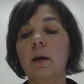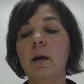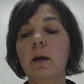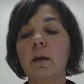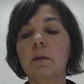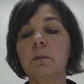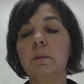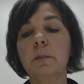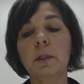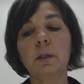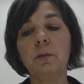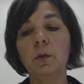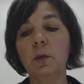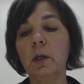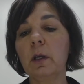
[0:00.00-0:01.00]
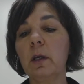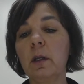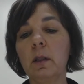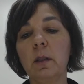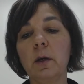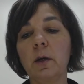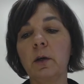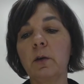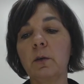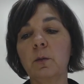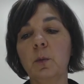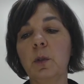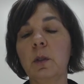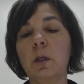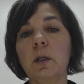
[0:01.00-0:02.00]
but if you can get it
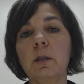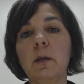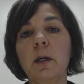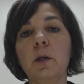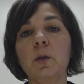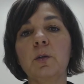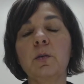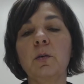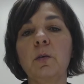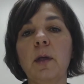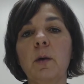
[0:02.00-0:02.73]
there within a day or 2,